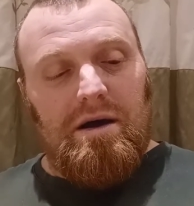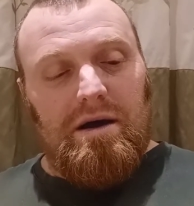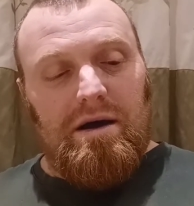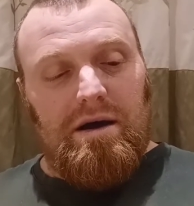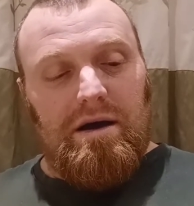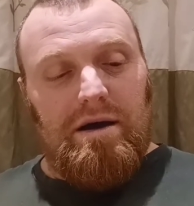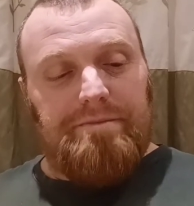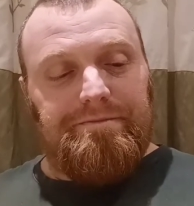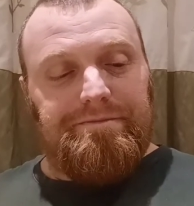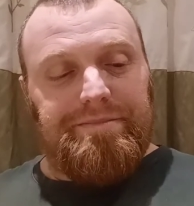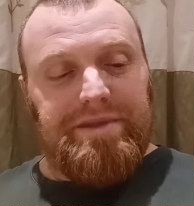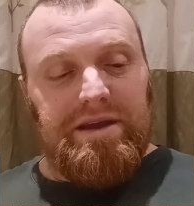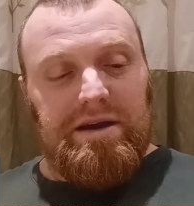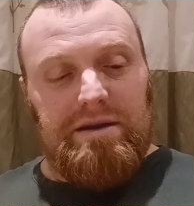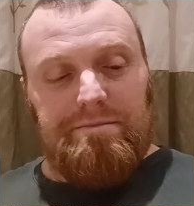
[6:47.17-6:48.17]

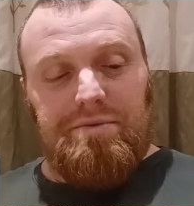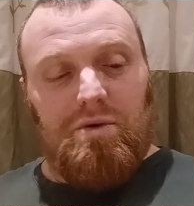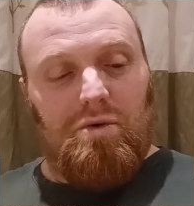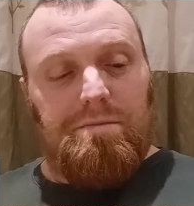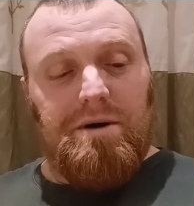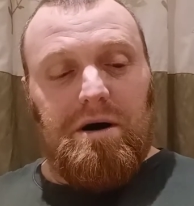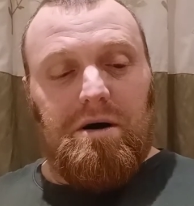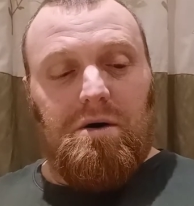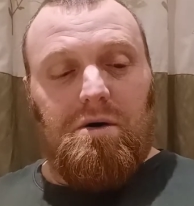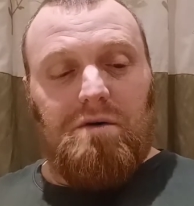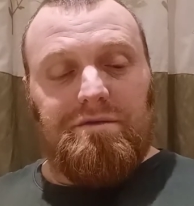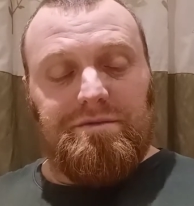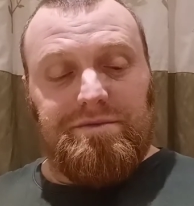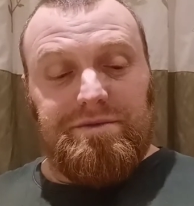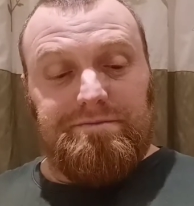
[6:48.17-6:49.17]
an important part of